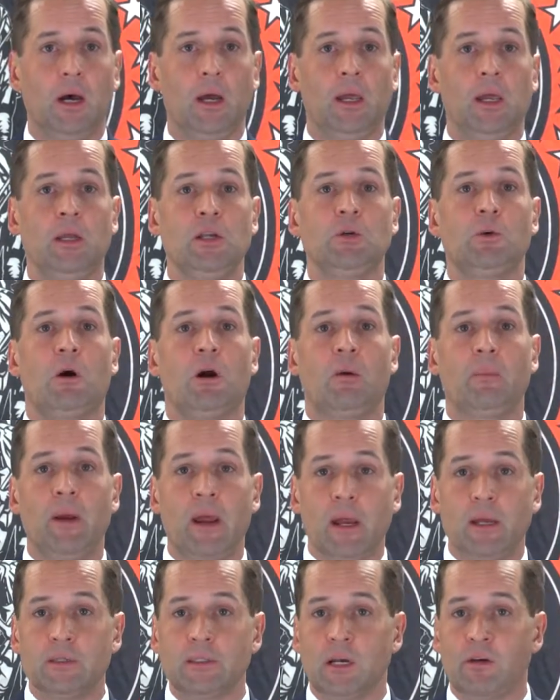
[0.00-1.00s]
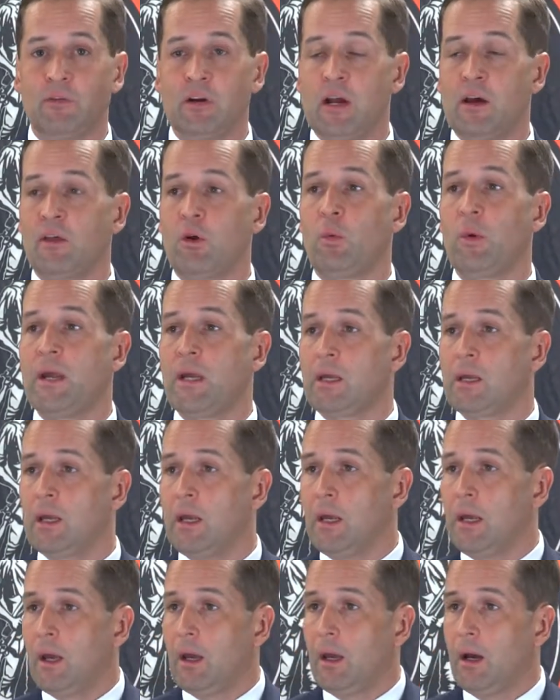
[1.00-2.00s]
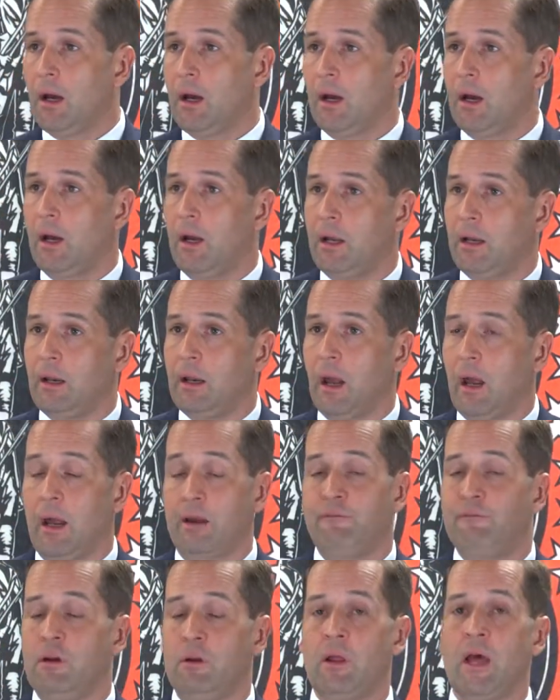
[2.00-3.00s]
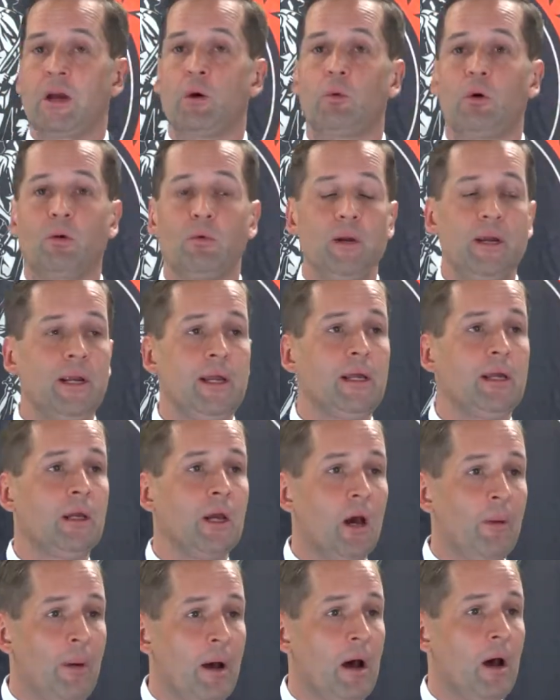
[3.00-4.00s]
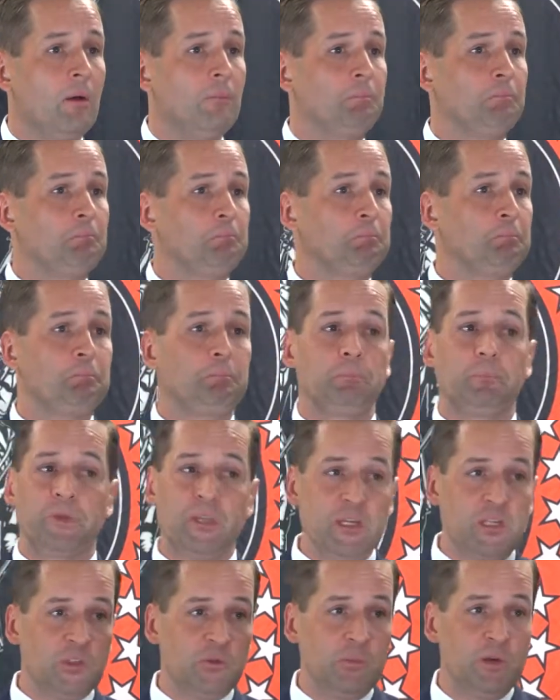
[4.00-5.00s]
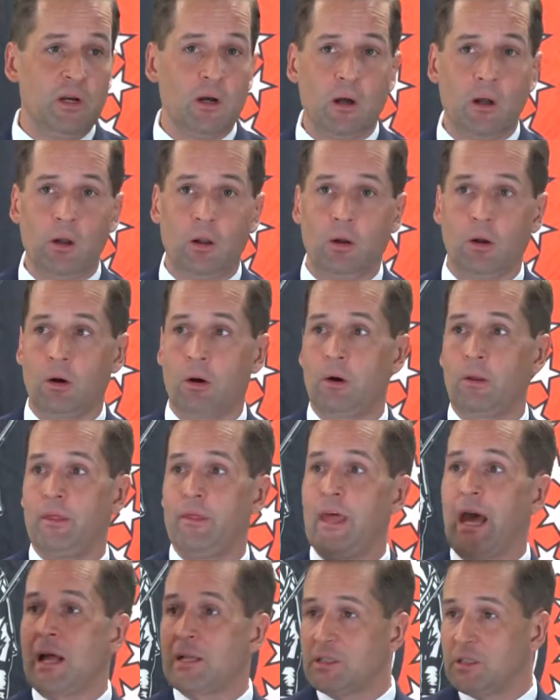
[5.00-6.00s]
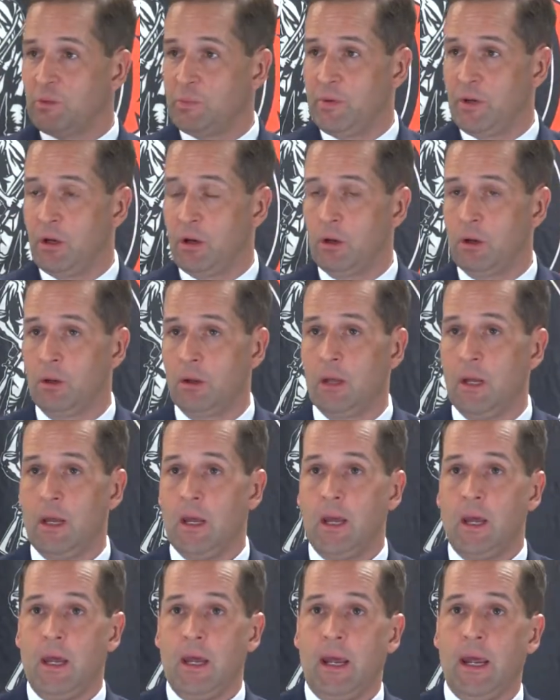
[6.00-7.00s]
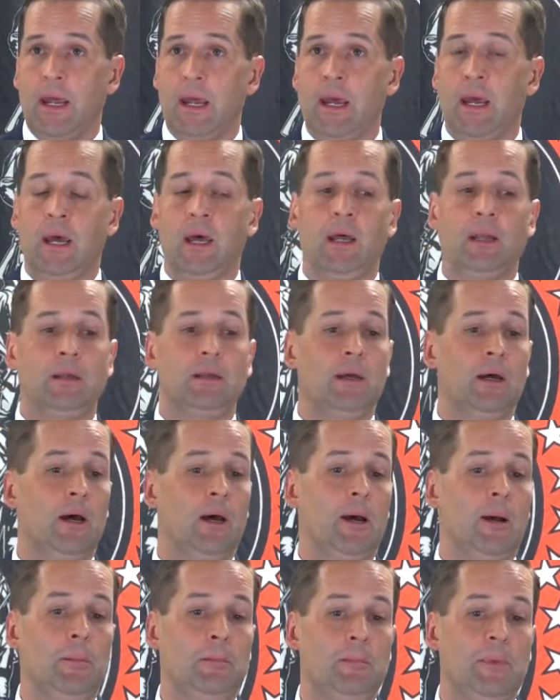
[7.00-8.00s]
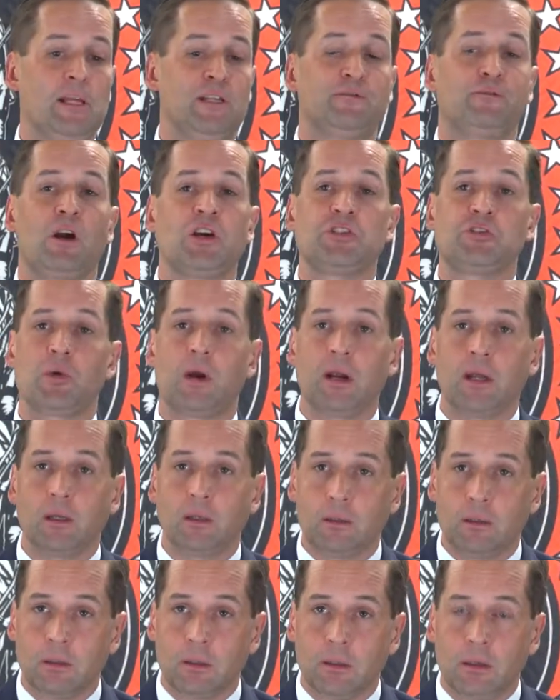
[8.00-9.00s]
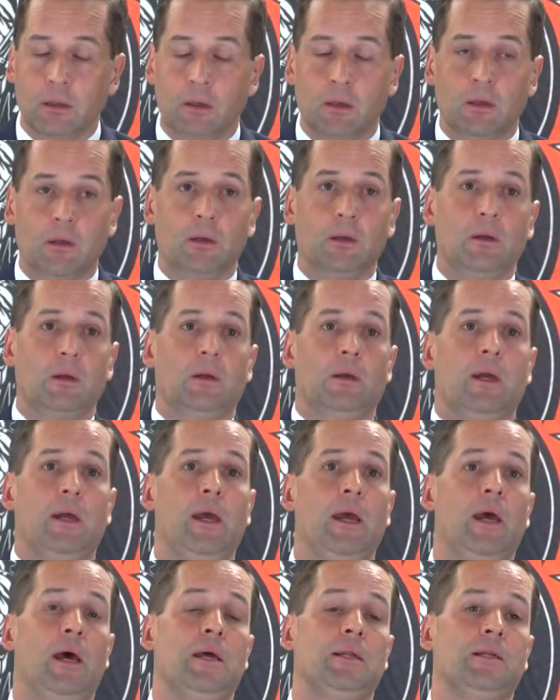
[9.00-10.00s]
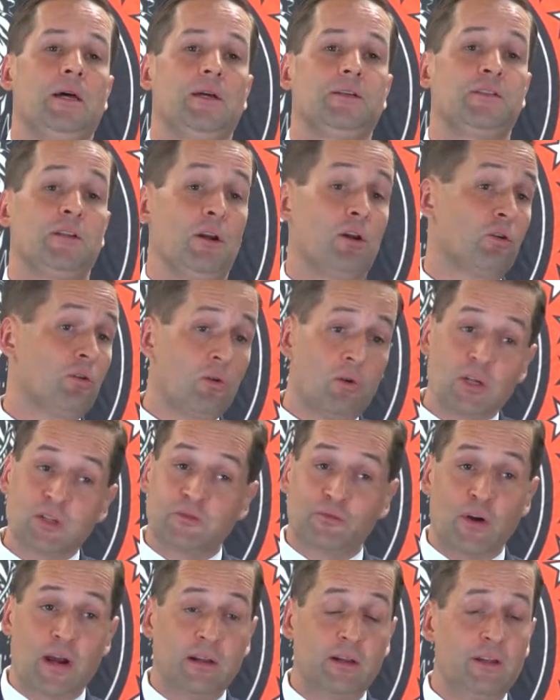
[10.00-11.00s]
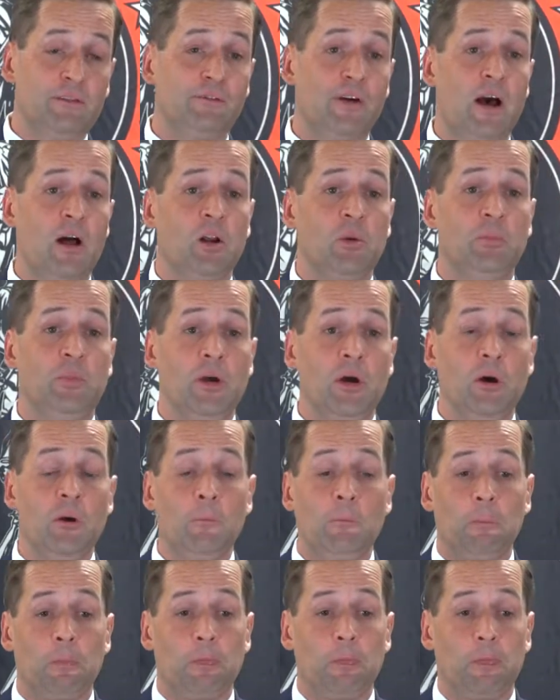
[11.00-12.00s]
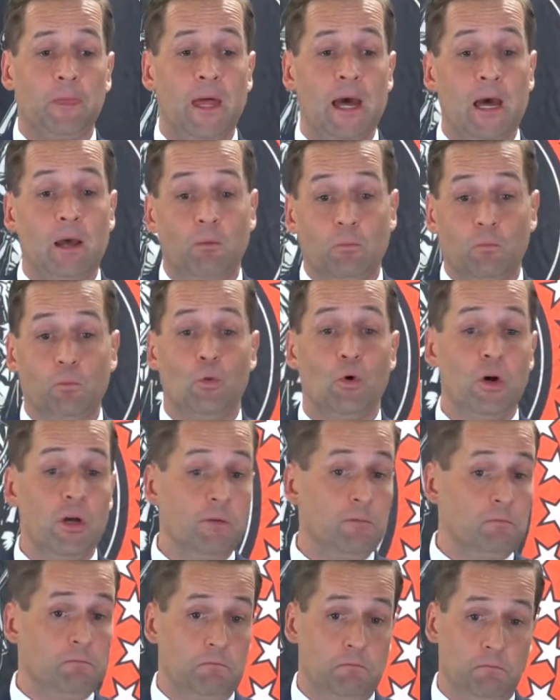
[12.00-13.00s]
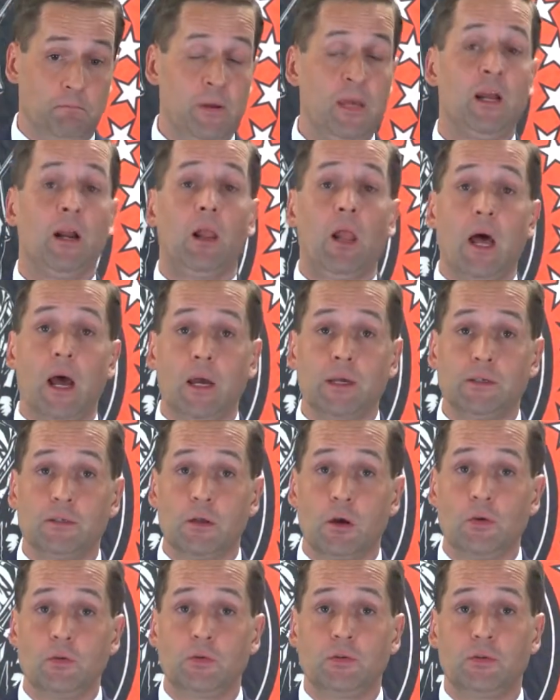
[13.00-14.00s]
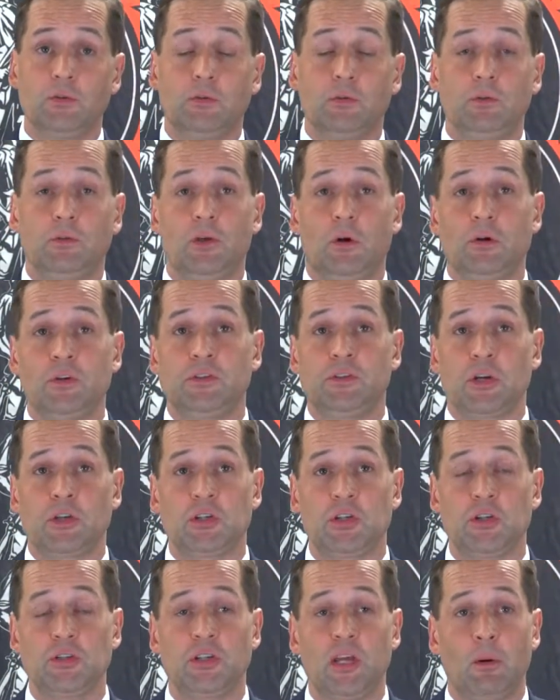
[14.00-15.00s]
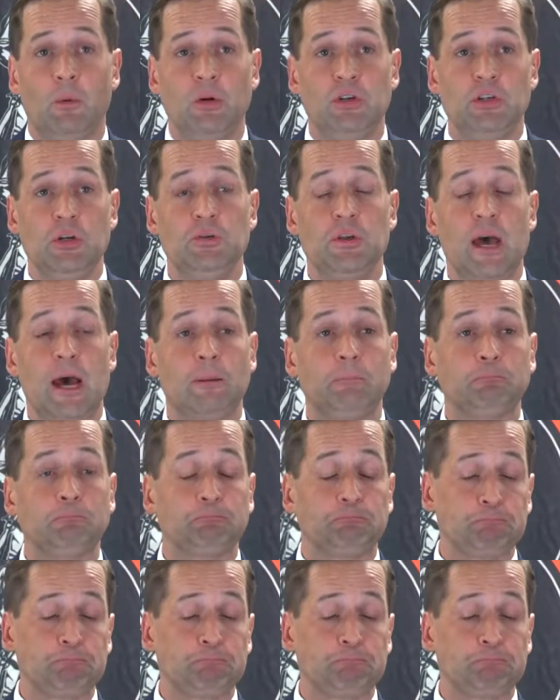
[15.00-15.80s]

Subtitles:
into our bays. Every other week, I feel like we're reading about this spill or that spill, and it's frustrating. And Senator Gruters, frankly, filed a bill that would penalize those jurisdictions that would do that.